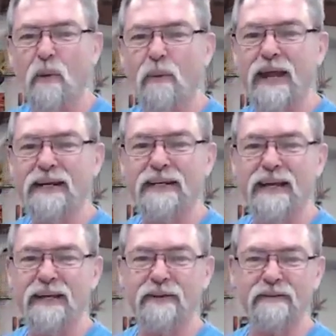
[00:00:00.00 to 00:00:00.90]
Wayne,
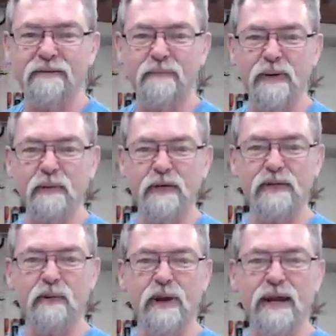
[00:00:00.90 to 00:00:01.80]
g'day Hilton. Been
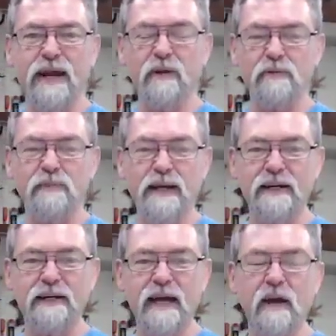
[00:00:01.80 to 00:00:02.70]
watching the radar. Looks better
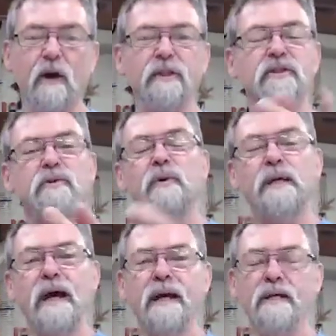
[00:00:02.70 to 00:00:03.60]
today. Oh, this is
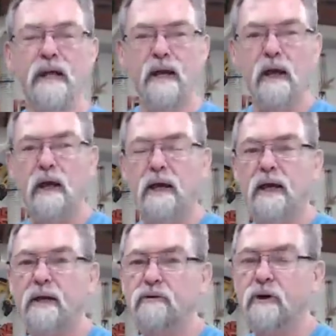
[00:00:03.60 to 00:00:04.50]
regarding
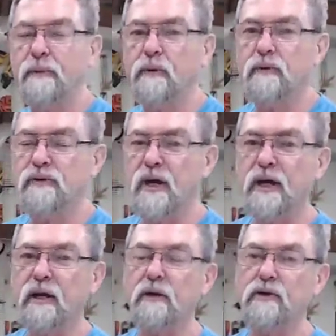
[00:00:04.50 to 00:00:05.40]
tropical
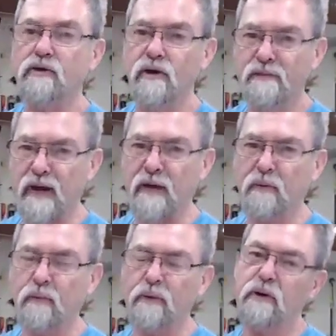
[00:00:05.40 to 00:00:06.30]
cyclone Trevor.
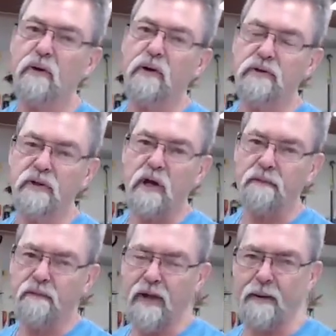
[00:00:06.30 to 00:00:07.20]
Went across the
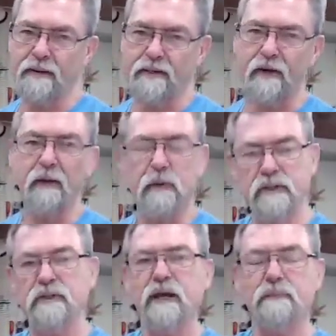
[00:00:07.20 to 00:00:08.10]
Gulf of Carpentaria,
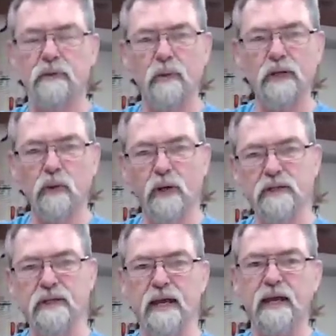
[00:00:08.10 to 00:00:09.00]
which is up between
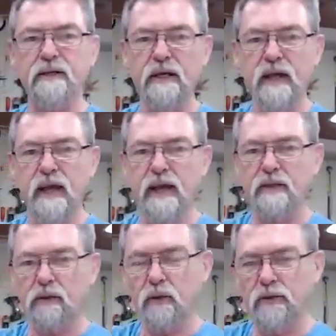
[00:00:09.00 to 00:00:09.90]
Queensland
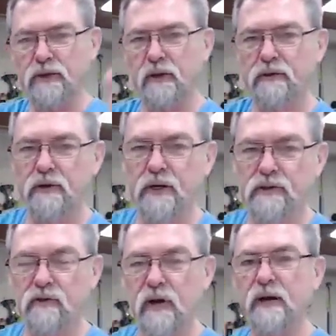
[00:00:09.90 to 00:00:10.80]
and the Northern Territory in
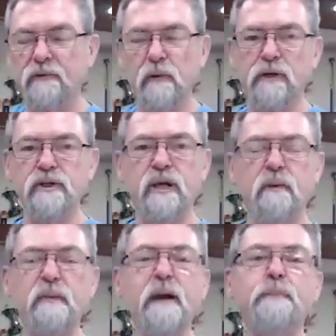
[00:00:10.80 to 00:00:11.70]
Australia, if you want to check
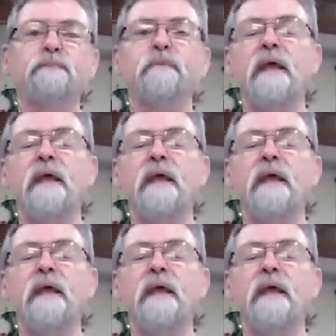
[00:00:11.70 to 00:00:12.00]
a map.